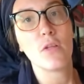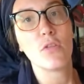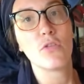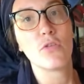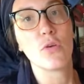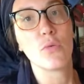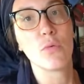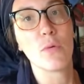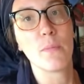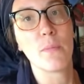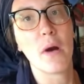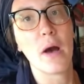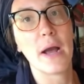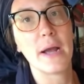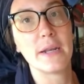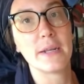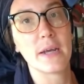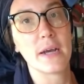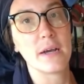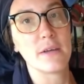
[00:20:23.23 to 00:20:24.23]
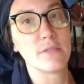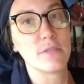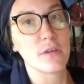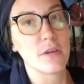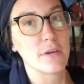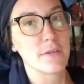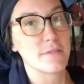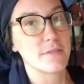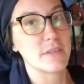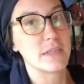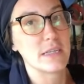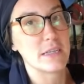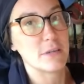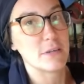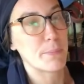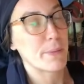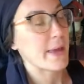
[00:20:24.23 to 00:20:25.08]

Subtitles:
to remind us of this